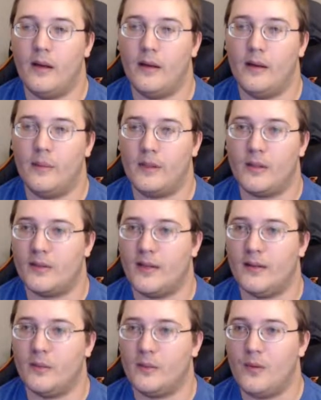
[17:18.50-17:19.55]
because I
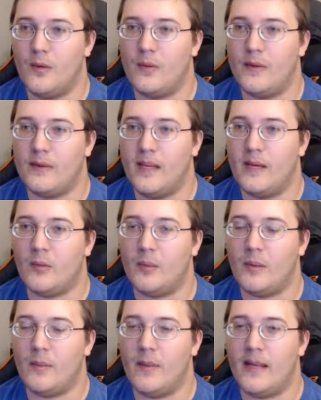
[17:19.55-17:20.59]
don't know that they would
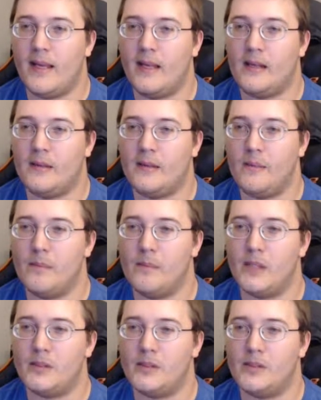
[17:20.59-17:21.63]
be making
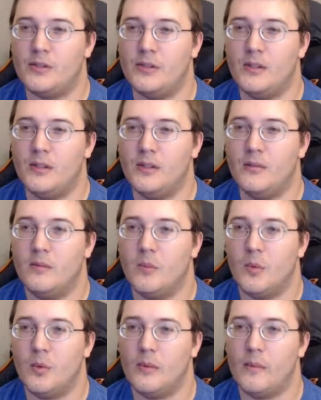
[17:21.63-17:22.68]
much
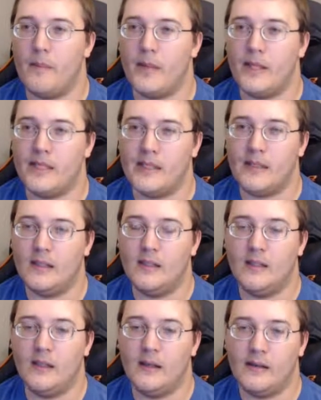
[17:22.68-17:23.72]
more money
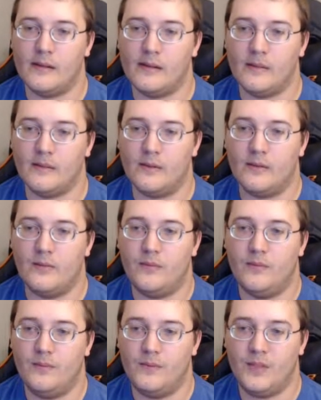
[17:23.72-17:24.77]

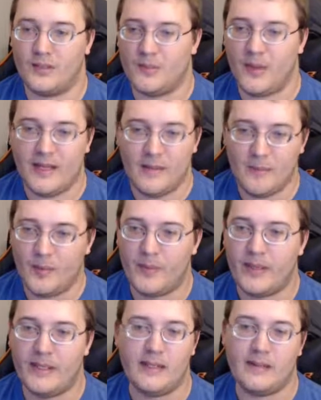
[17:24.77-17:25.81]
just by
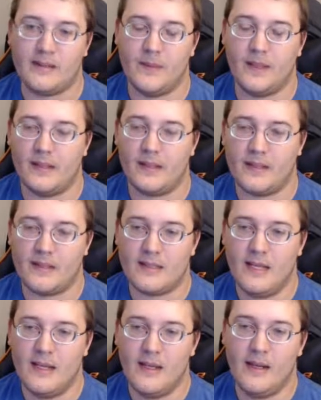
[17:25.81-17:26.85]
implementing in something like this.
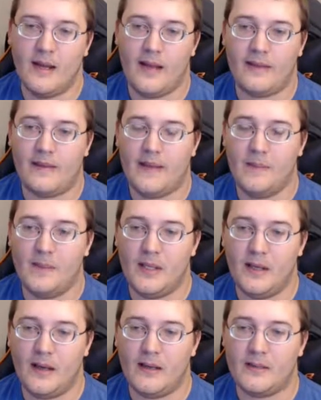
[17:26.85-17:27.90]
I think the
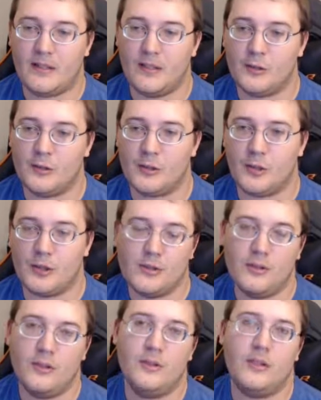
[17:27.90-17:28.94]
MDI is a good
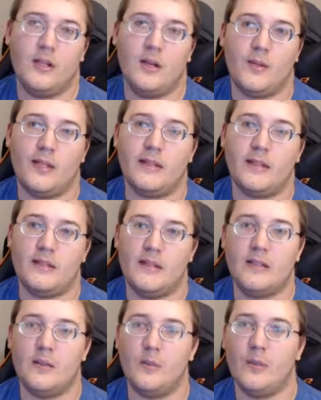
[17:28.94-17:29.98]
start. I would like to see
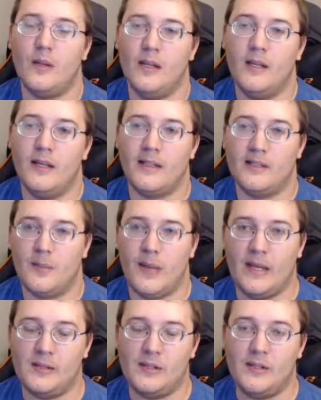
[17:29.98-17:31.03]
some
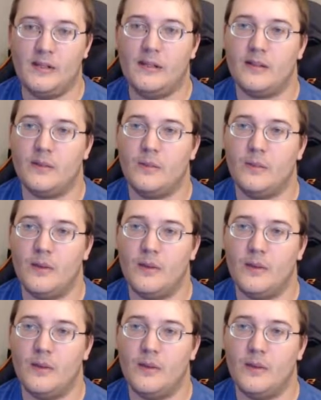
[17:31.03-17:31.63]
expansion and some